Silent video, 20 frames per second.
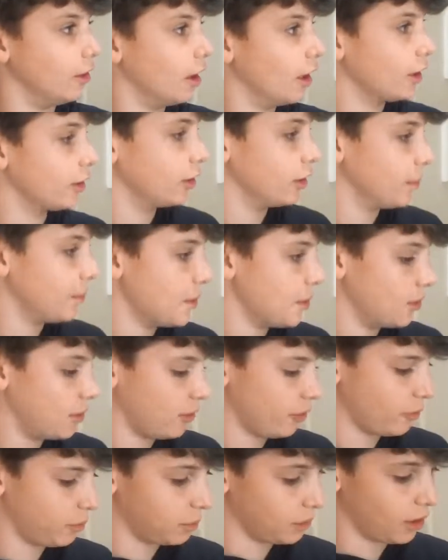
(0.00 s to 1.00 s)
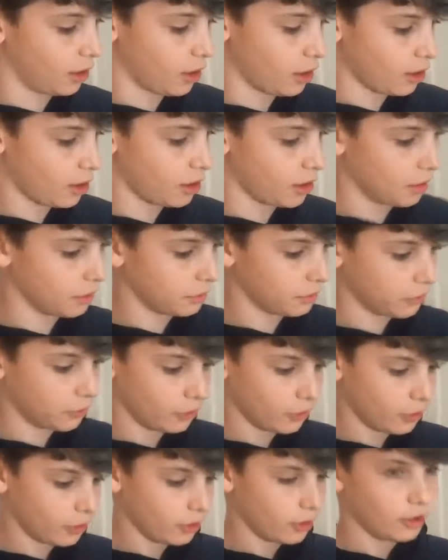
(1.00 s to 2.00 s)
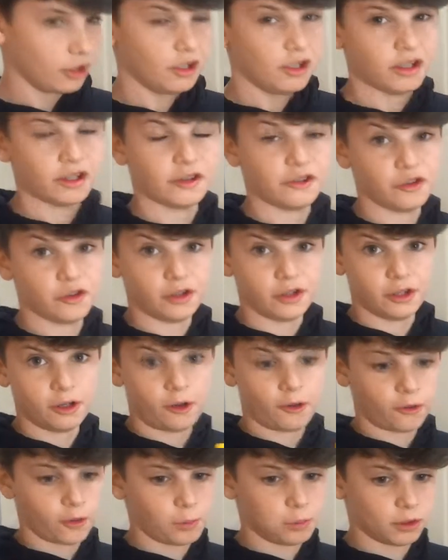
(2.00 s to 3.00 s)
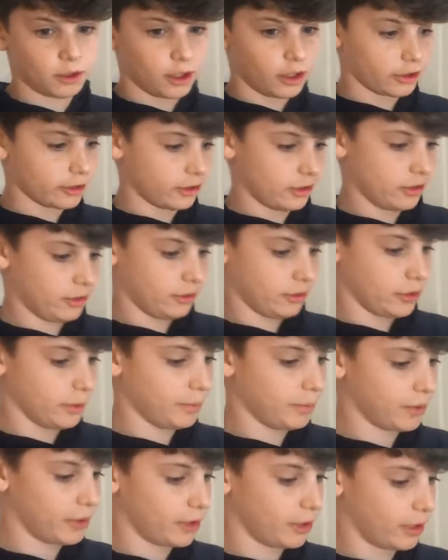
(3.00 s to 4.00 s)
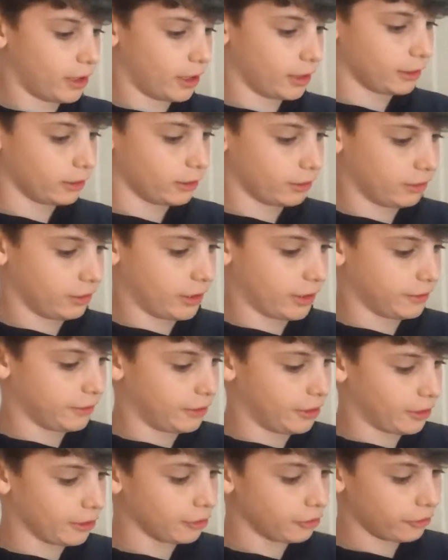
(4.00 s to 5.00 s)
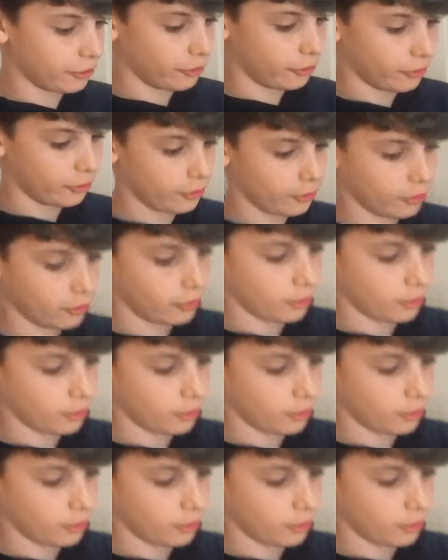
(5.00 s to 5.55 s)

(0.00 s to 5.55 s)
knock your opponent's block off. So here's a block and you put it on like this,